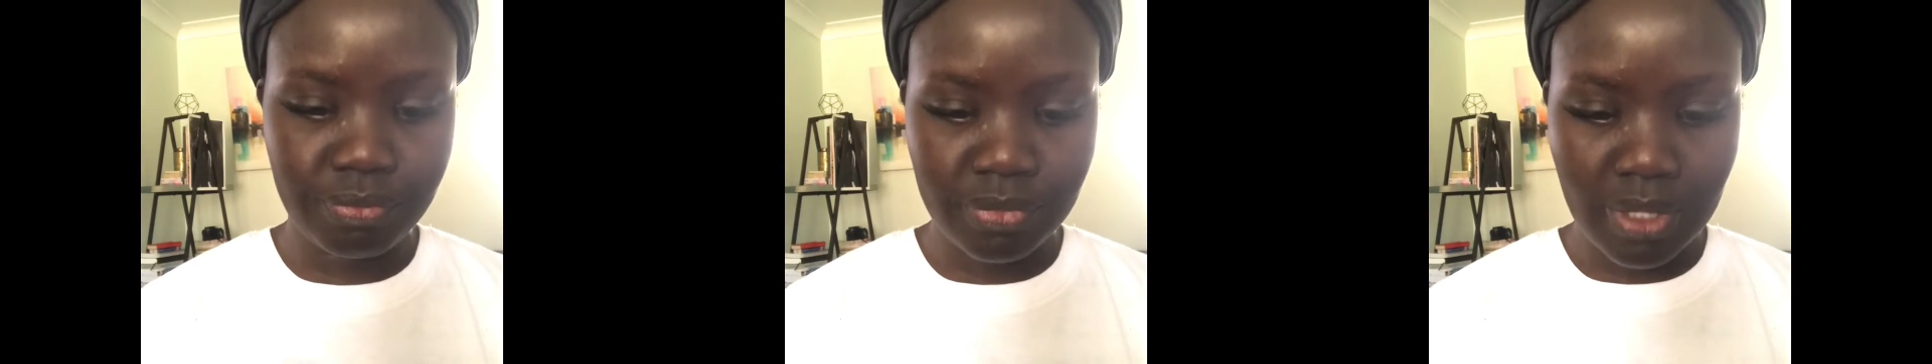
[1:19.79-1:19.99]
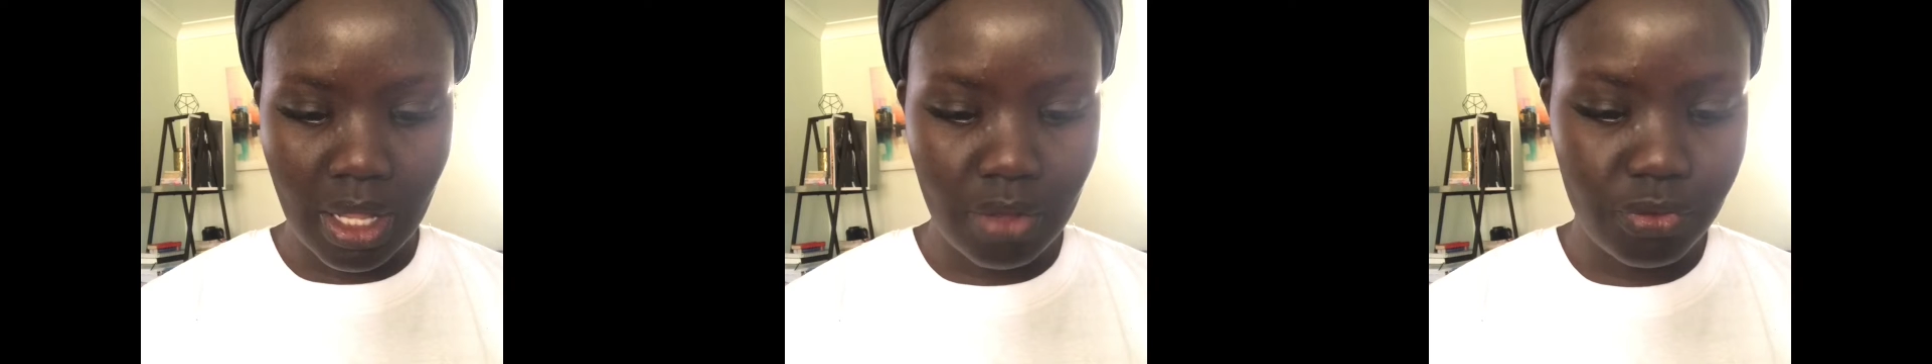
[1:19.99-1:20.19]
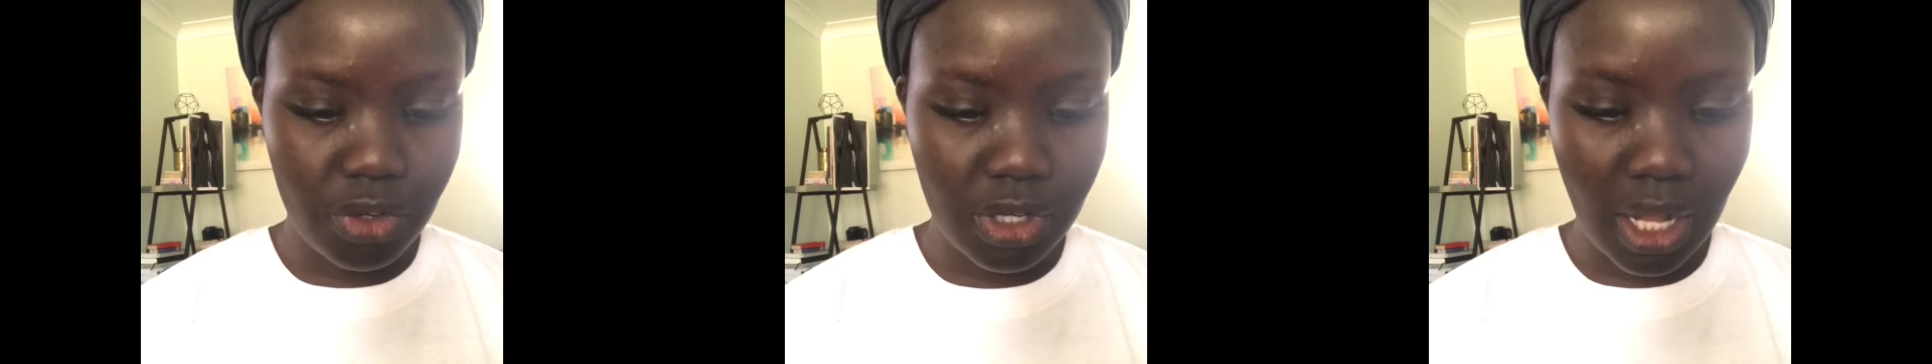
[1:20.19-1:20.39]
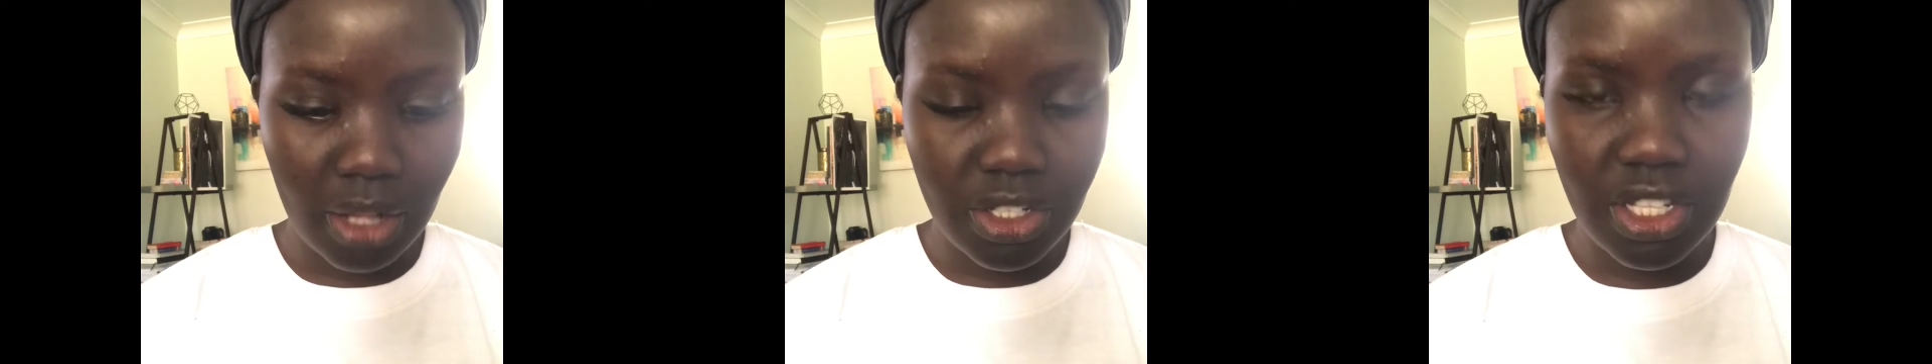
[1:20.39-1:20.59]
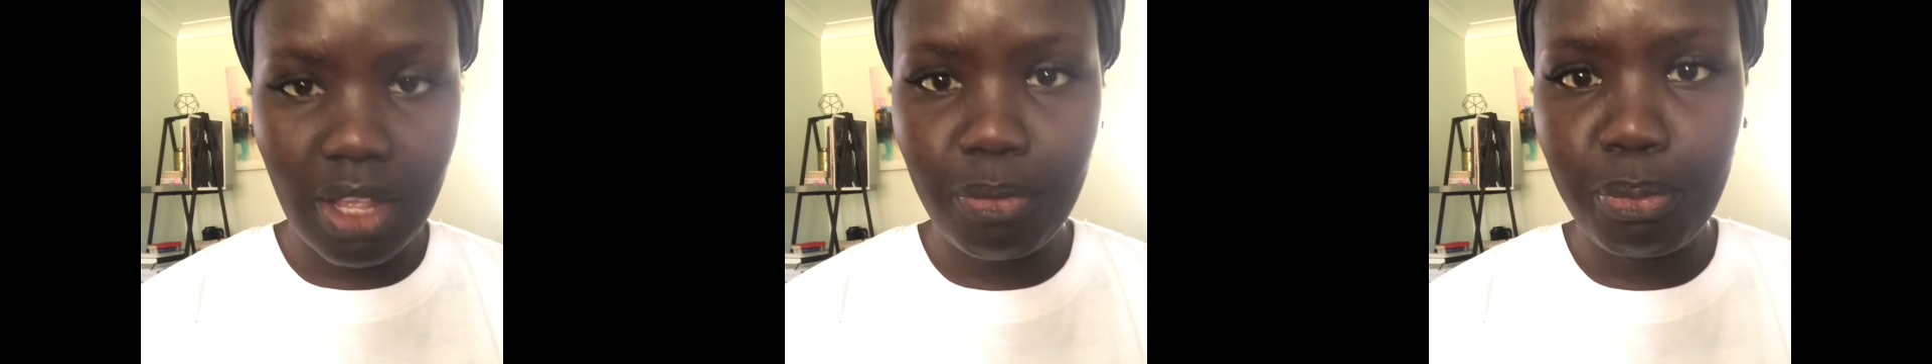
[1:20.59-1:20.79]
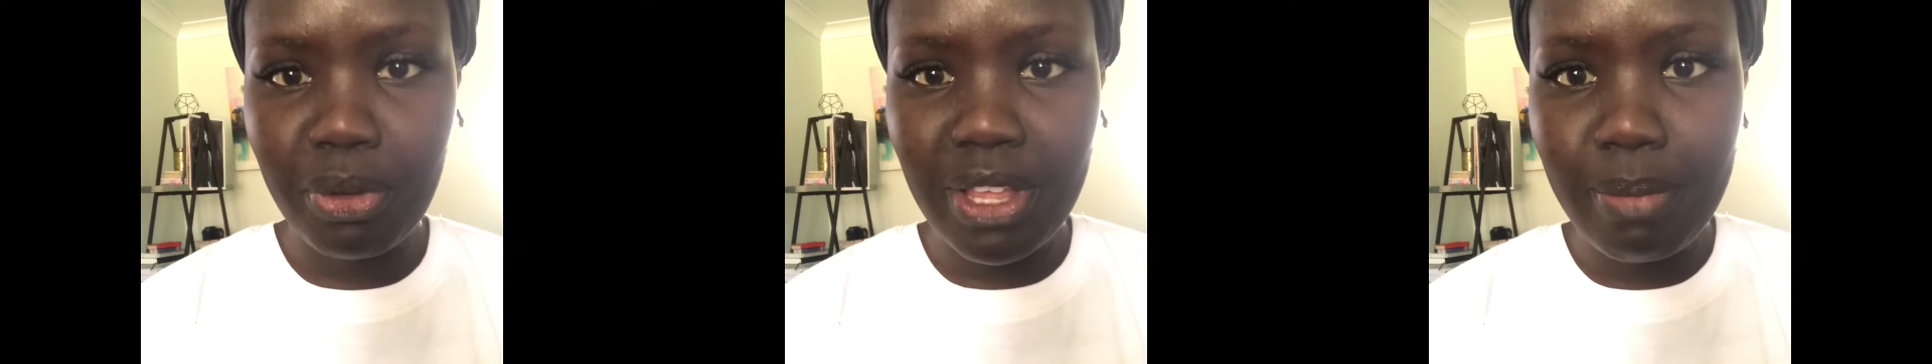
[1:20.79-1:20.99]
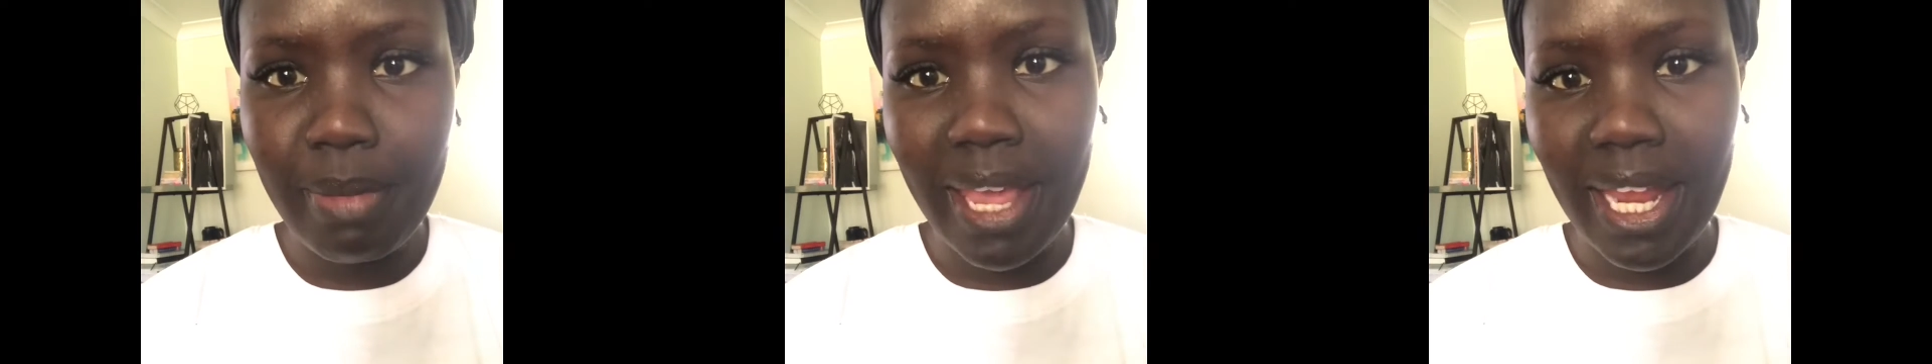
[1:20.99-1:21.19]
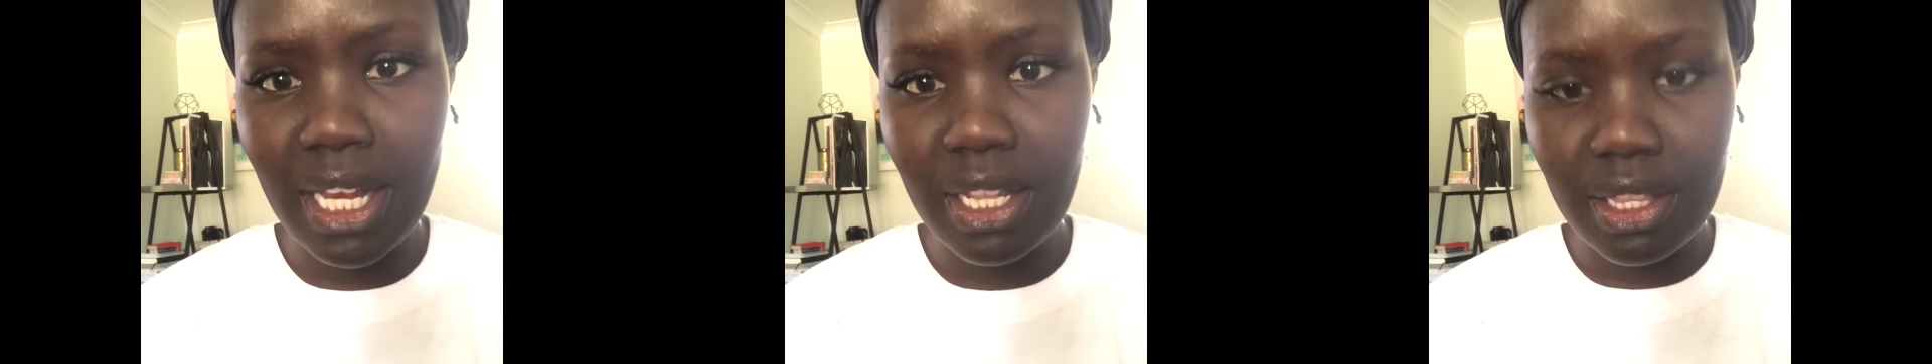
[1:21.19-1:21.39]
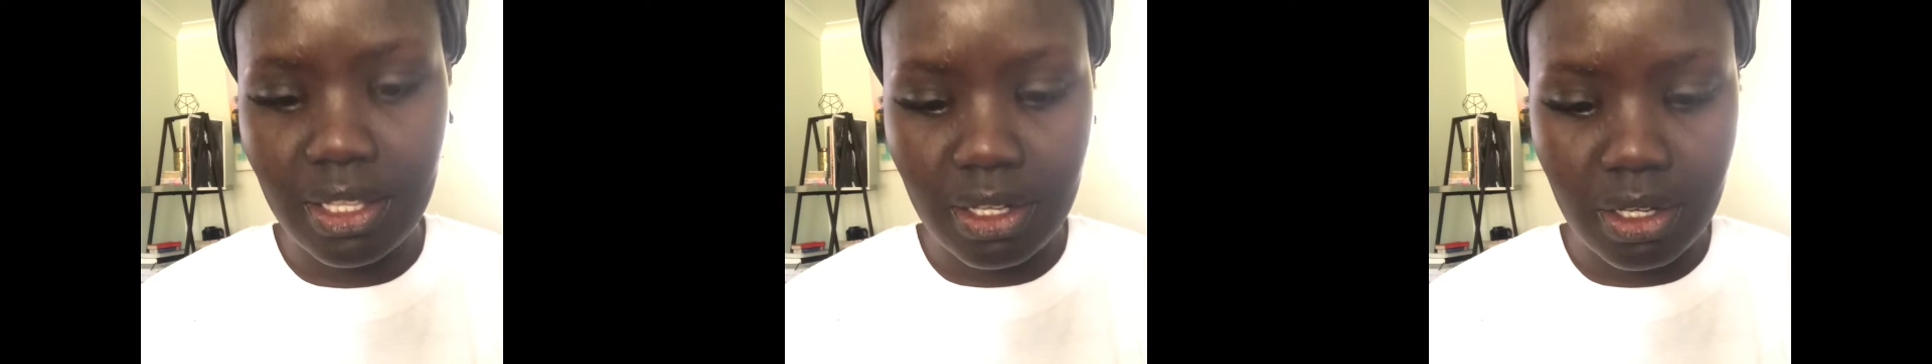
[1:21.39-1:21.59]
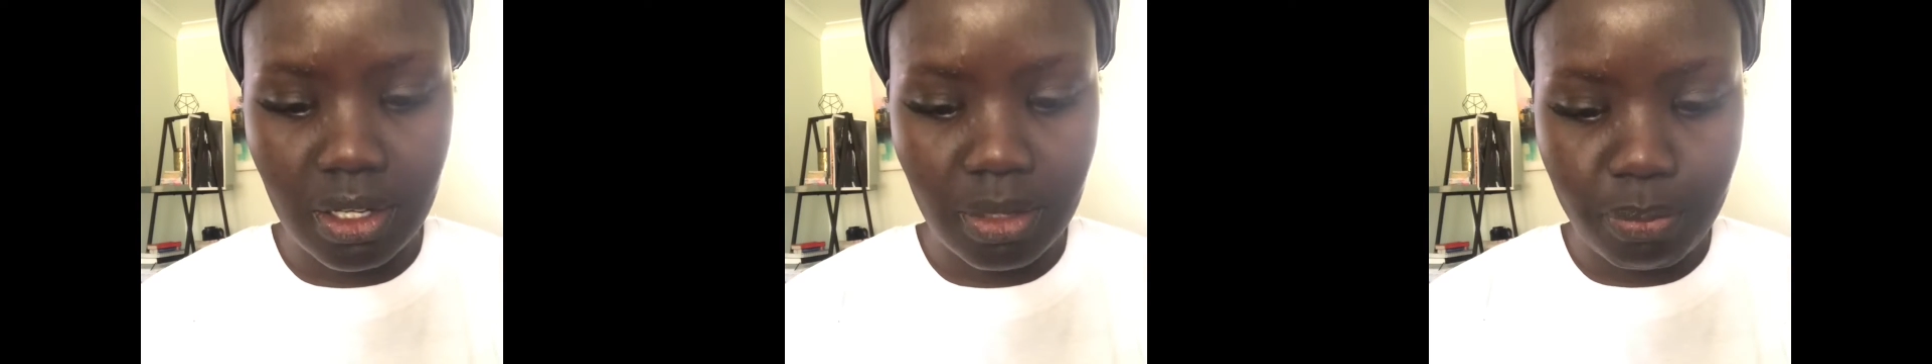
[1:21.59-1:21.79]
I've pre-made the